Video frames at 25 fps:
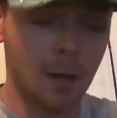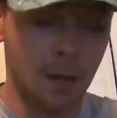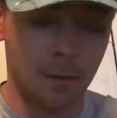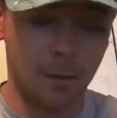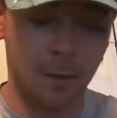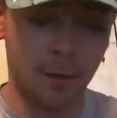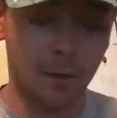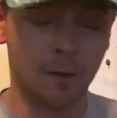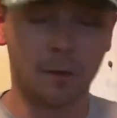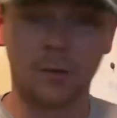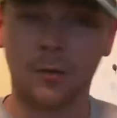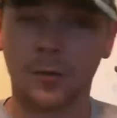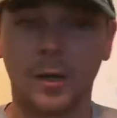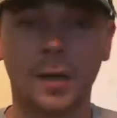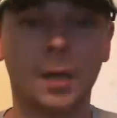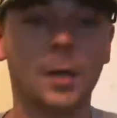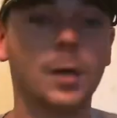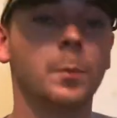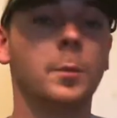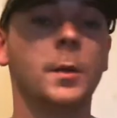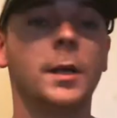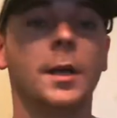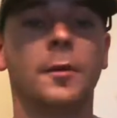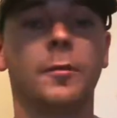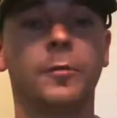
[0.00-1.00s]
There's gonna
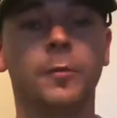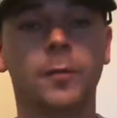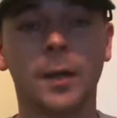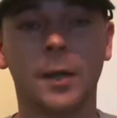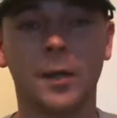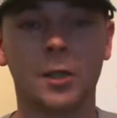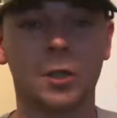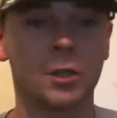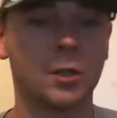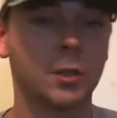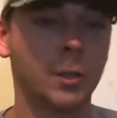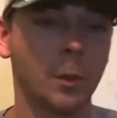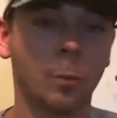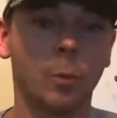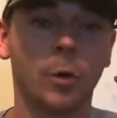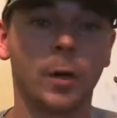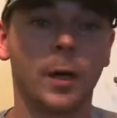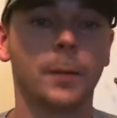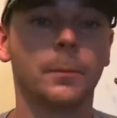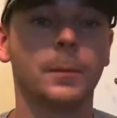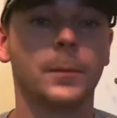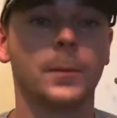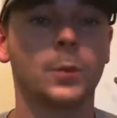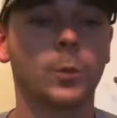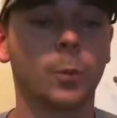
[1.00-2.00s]
be a fish somewhere
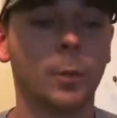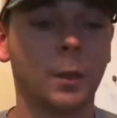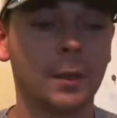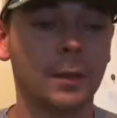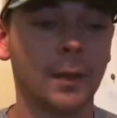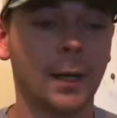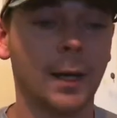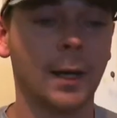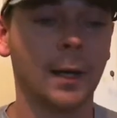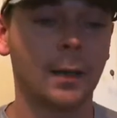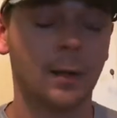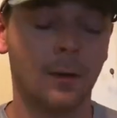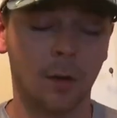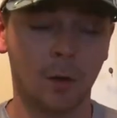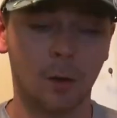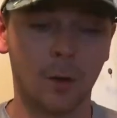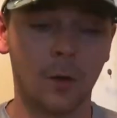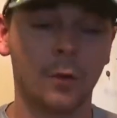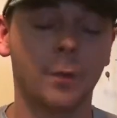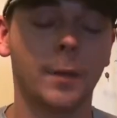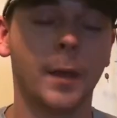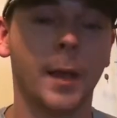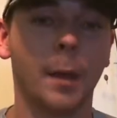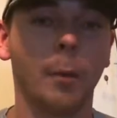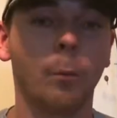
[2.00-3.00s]
in between that
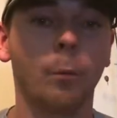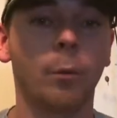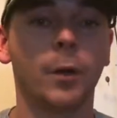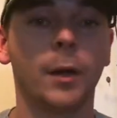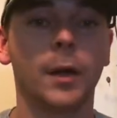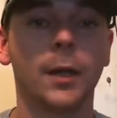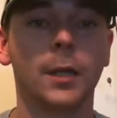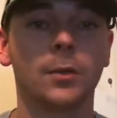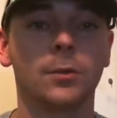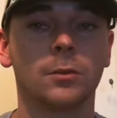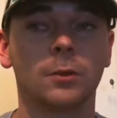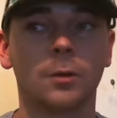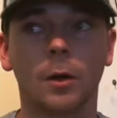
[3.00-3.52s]
on that bridge.